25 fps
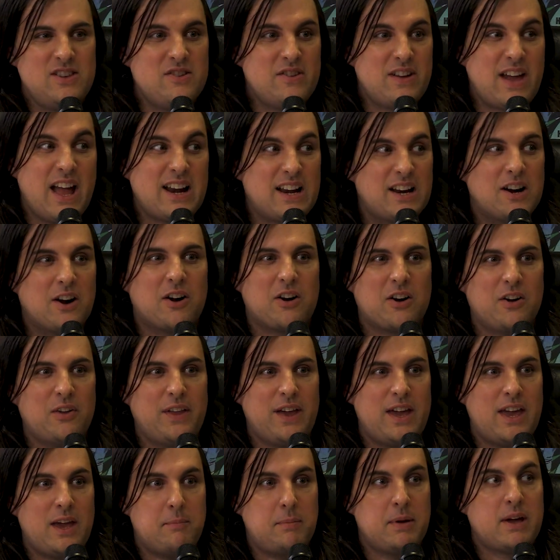You can get it
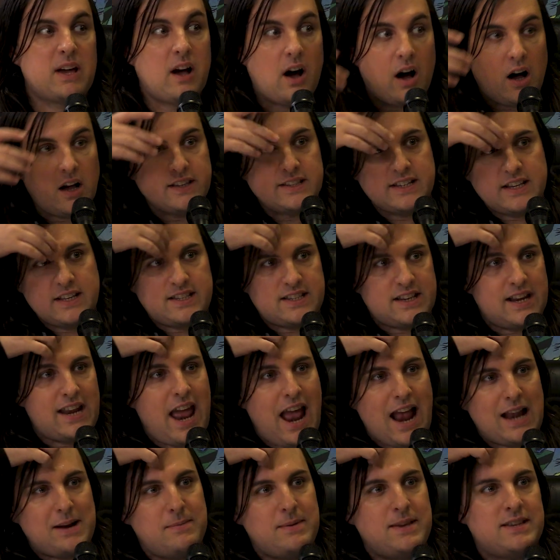early because it's an
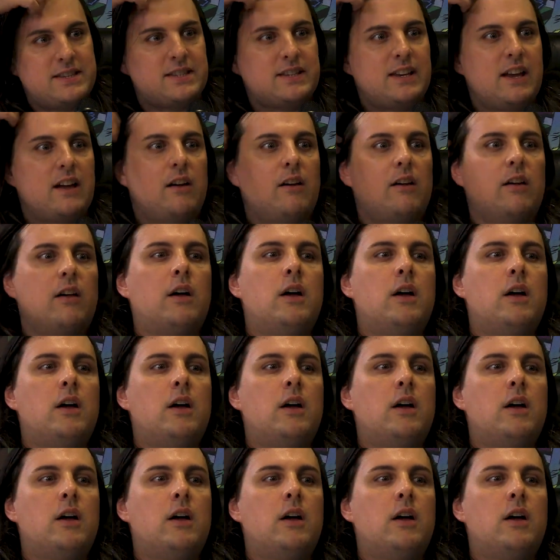enemy skill.